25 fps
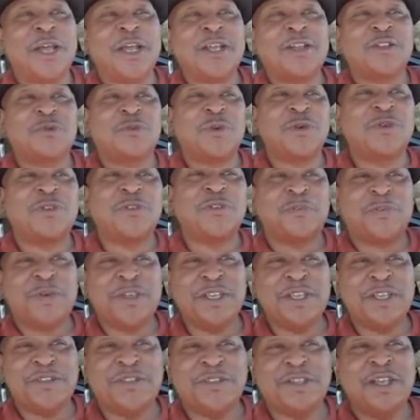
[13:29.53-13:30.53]
the spirit of
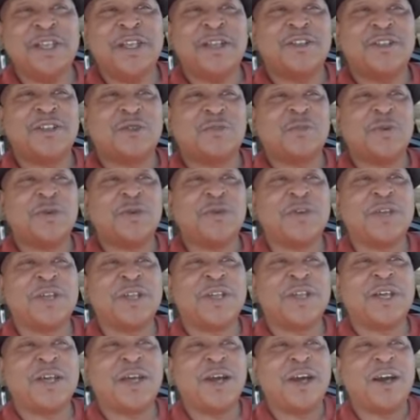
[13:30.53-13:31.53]
peace, the spirit
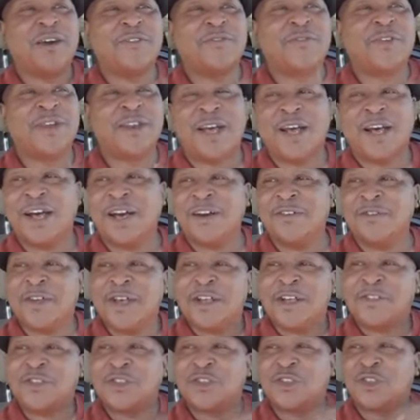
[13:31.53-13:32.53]
of love,
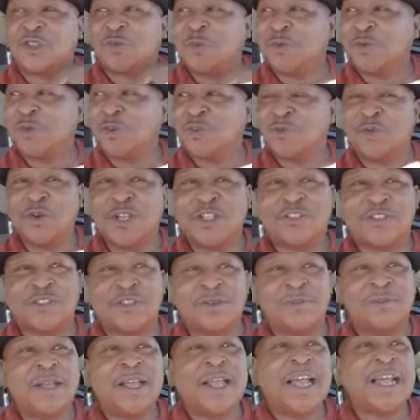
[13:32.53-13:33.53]
the spirit of
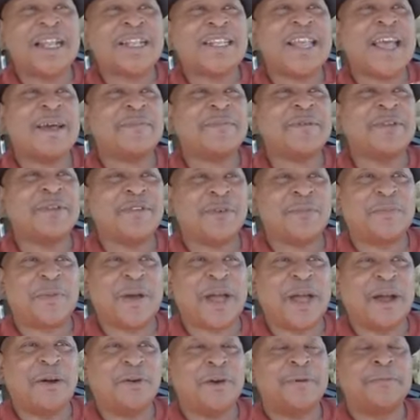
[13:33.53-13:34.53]
wisdom, and tap into the
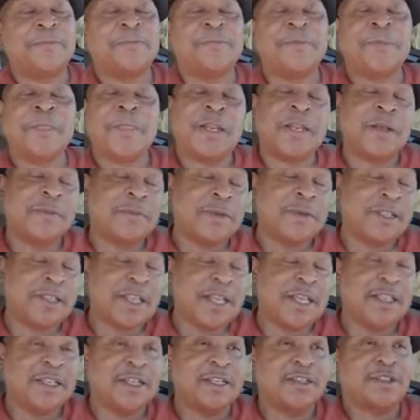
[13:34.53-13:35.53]
power. Let me
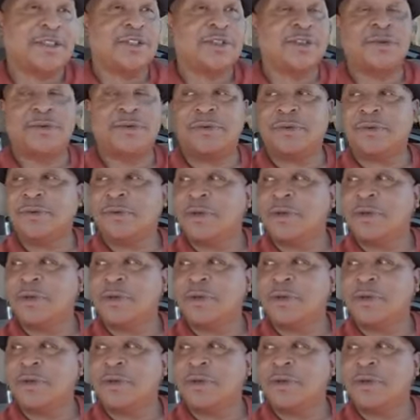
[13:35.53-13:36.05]
say this too.